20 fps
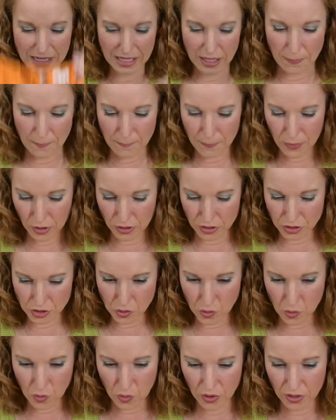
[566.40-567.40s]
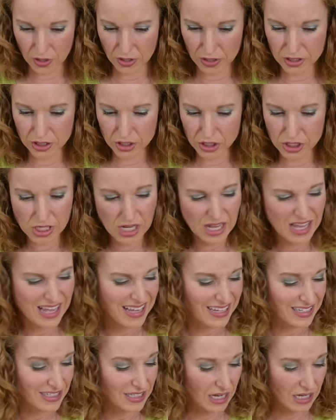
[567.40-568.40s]
in like a burnt orange.
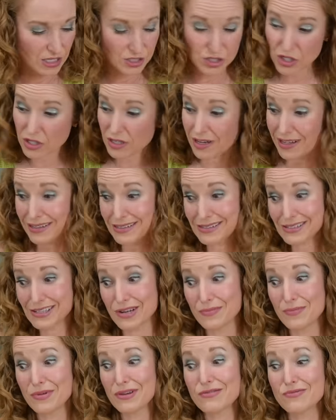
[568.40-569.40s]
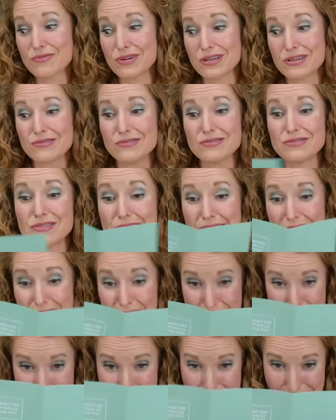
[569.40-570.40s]
Does look like it's gonna be a wrinkle
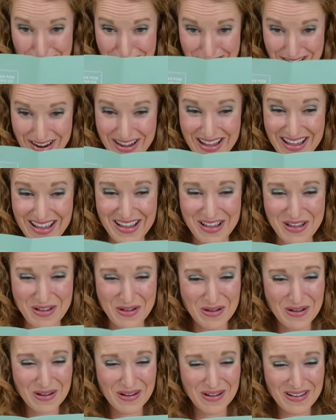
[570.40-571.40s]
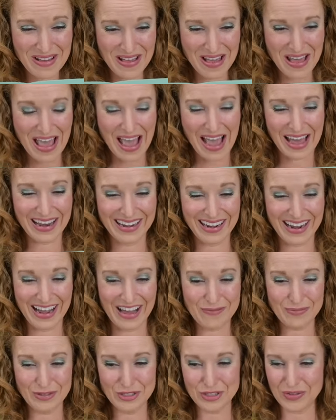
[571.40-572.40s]
nightmare. And I
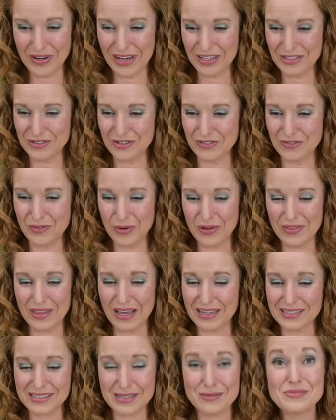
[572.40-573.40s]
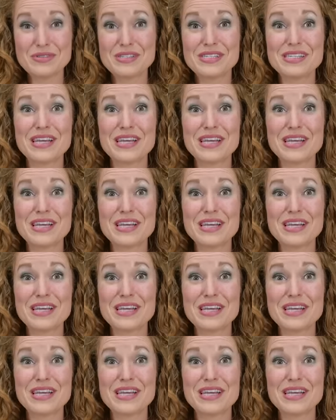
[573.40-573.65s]
have been trying to avoid that because I'm